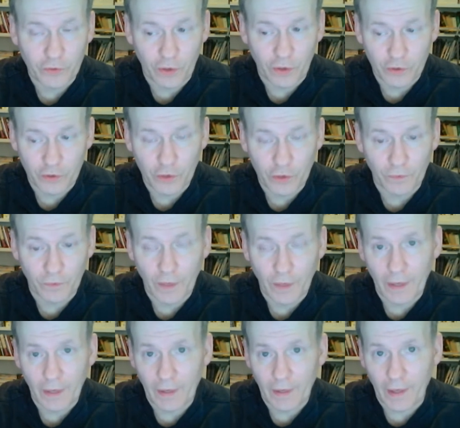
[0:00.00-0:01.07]
uh, children.
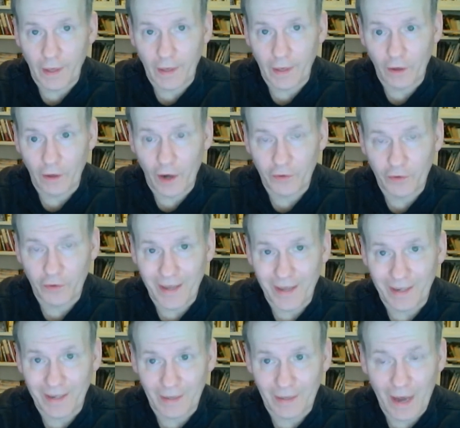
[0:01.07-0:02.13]
And God is not
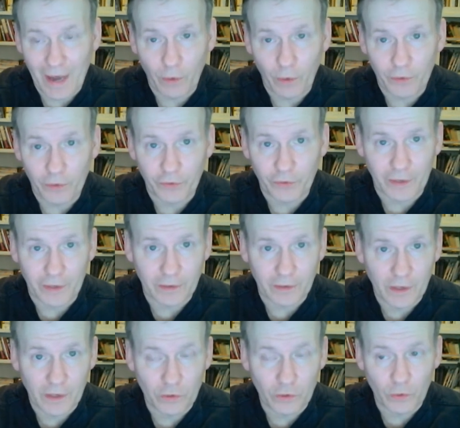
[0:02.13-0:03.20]
going to allow us to
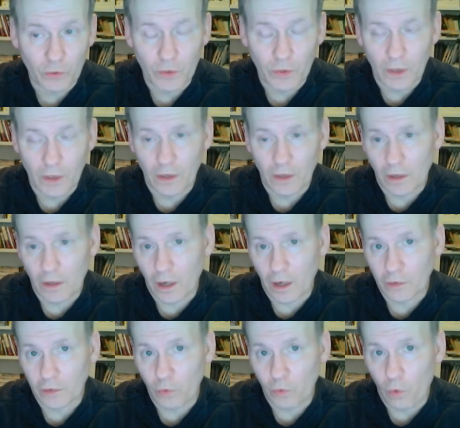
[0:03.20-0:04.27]
continue
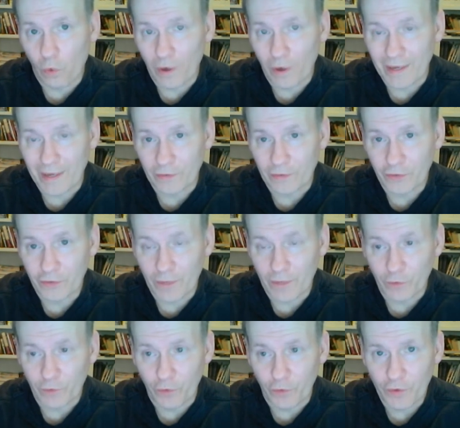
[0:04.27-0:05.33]
to walk in sin.
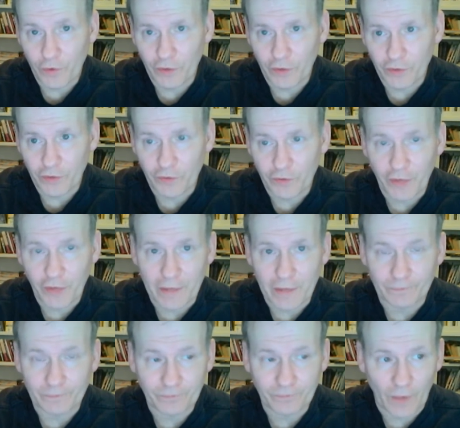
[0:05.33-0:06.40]
So if you're in a sin
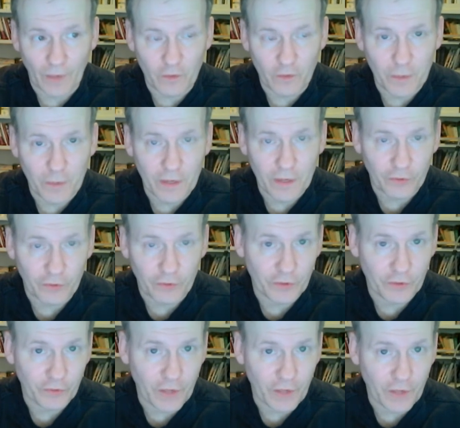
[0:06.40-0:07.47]
state and you've been in a sin
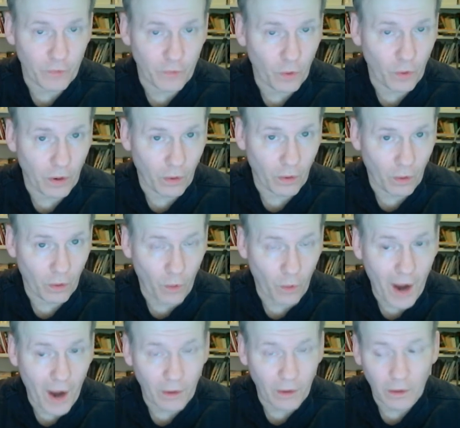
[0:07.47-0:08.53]
state for a
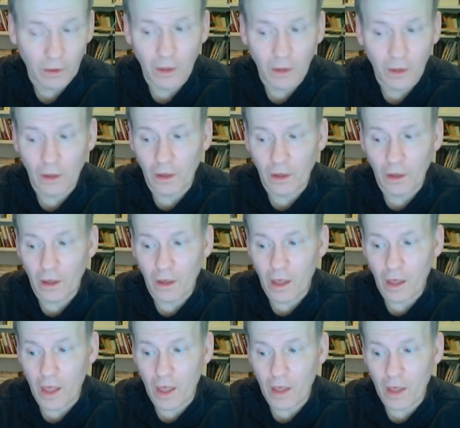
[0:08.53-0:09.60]
while
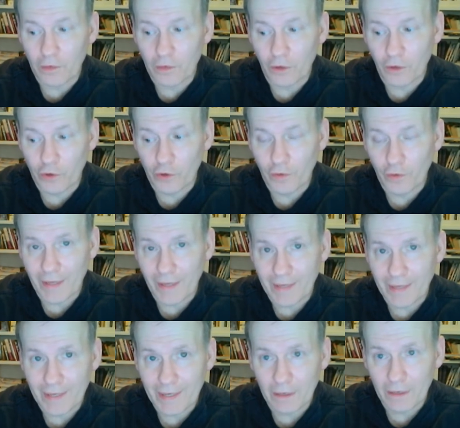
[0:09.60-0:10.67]
and you're not
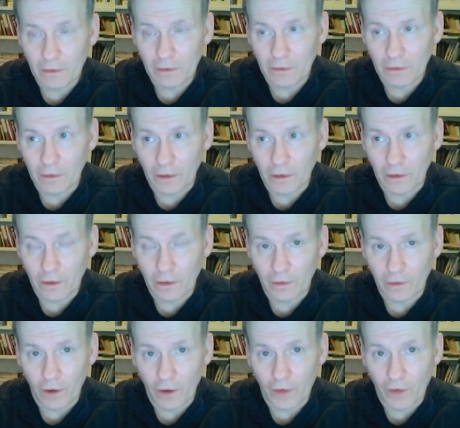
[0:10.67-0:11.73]
getting
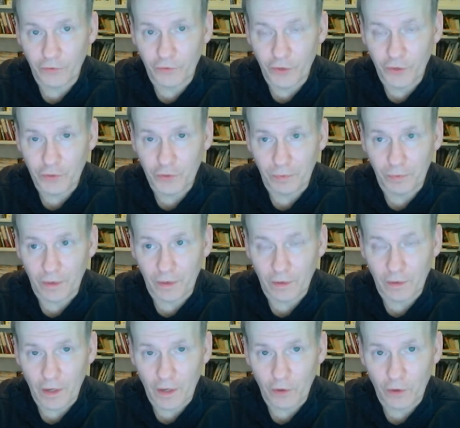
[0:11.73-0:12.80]
God's discipline
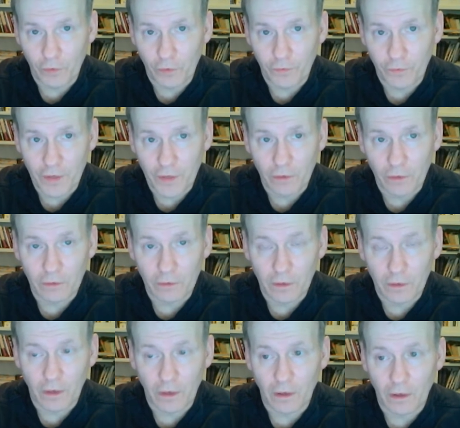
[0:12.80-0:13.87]
and you don't feel
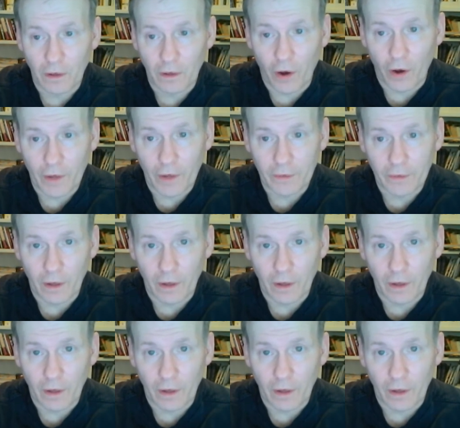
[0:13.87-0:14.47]
God